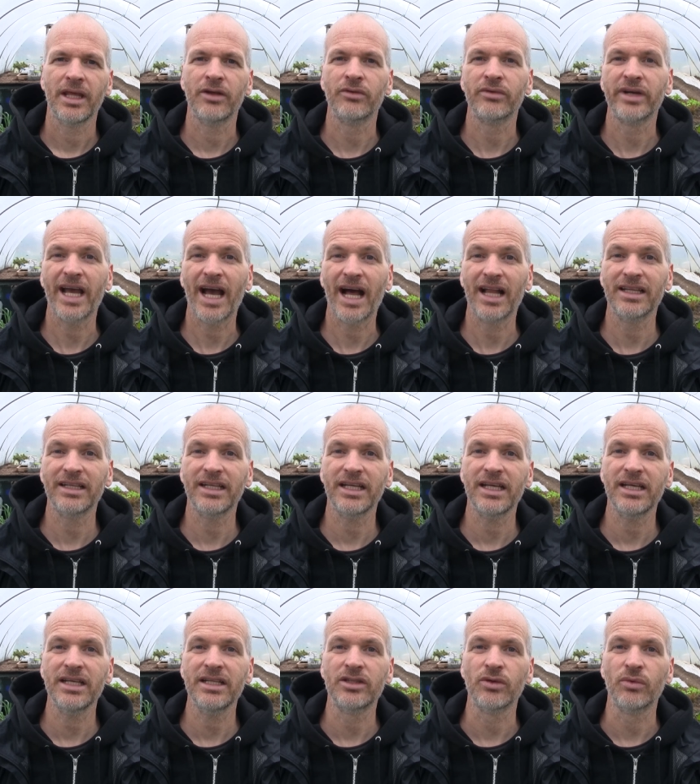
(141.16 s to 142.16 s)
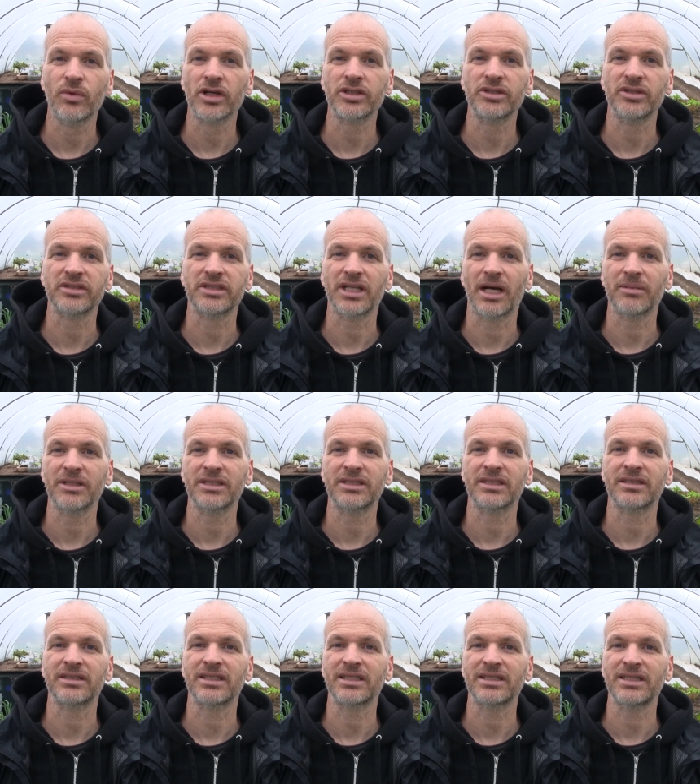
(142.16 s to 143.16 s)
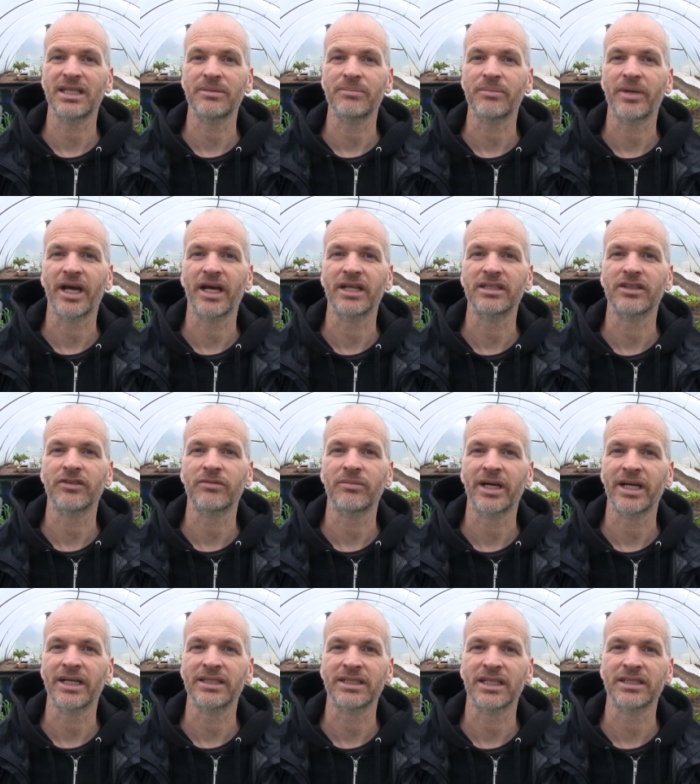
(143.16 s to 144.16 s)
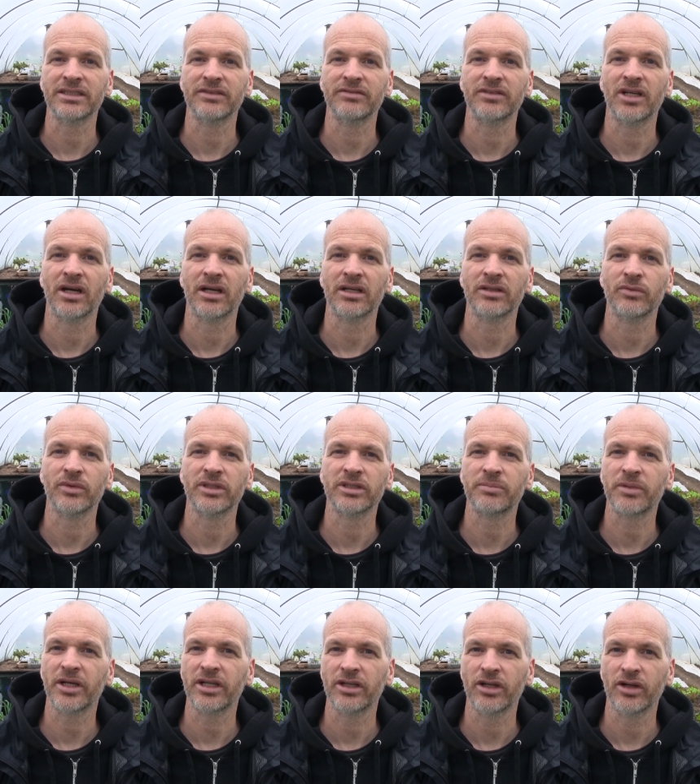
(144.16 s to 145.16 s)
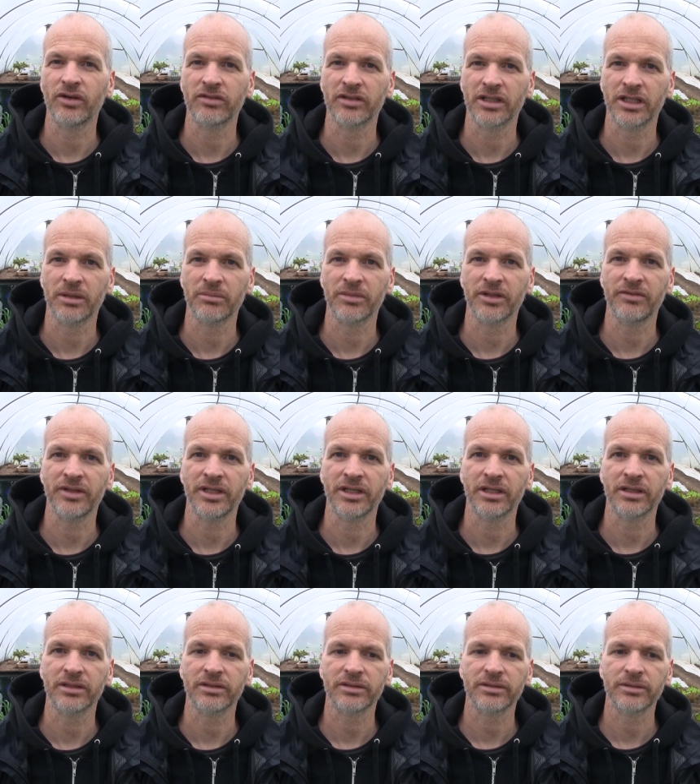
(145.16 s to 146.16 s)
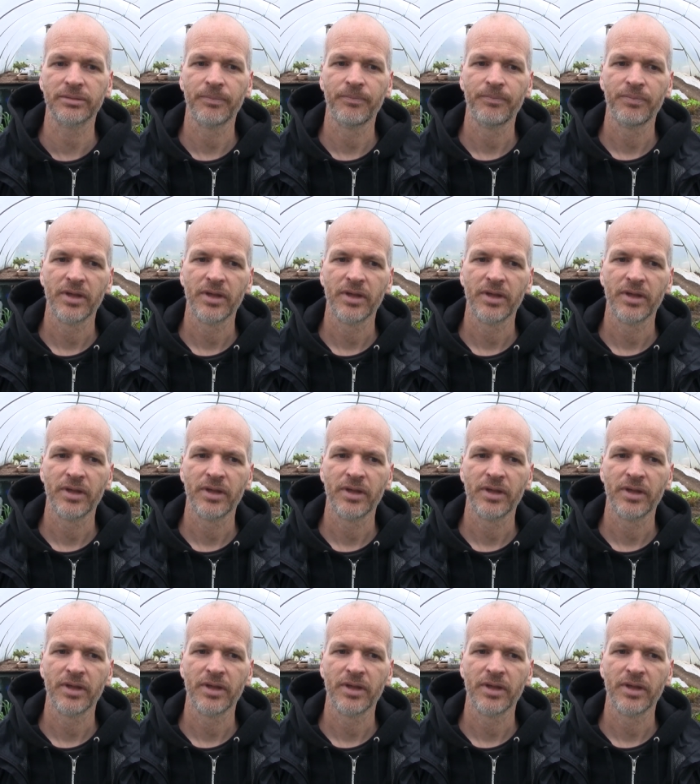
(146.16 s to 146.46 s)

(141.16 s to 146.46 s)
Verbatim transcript: In reality, the work to establish the 16 beds of my intensive garden was spread out over a number of years.